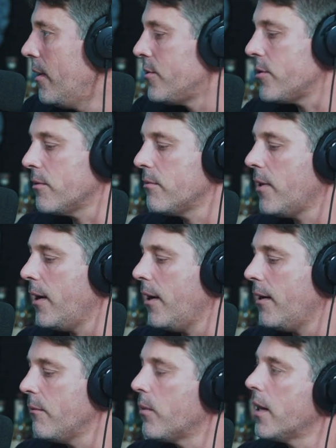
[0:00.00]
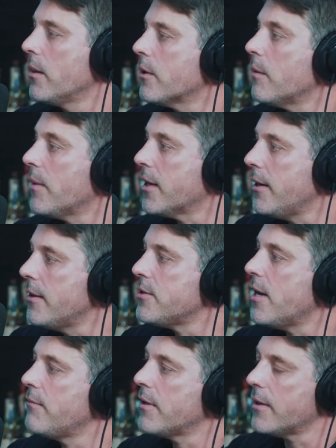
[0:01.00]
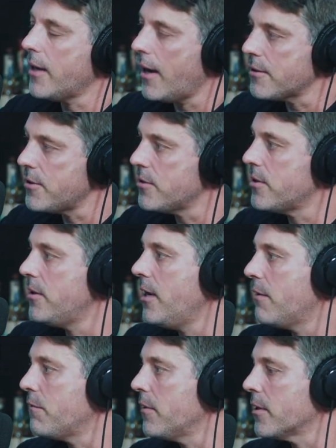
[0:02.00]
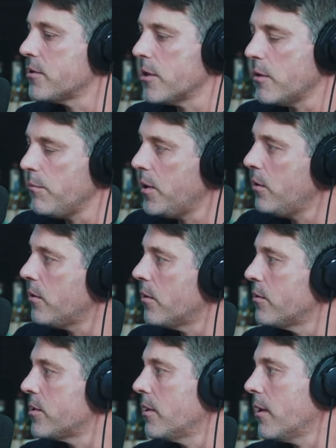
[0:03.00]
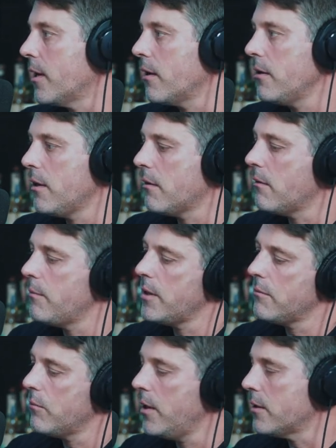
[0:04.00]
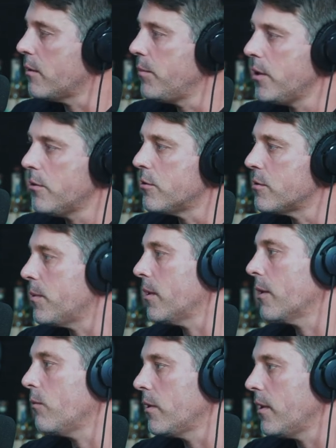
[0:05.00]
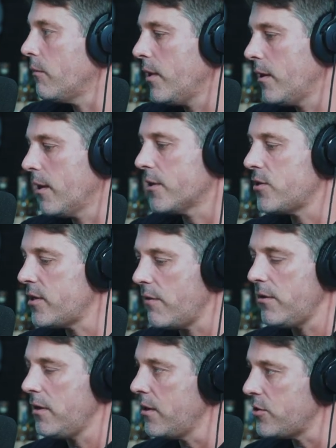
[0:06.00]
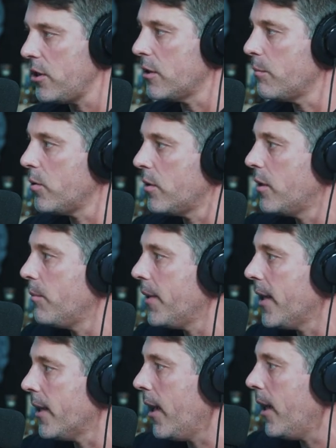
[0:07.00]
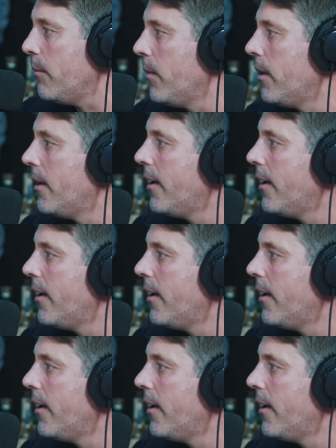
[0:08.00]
So uh, when I look at my kids having like access to Netflix and computers and like, you know, I mean, we had computers, but like what they, we had like seven discs you had to put in to play a game.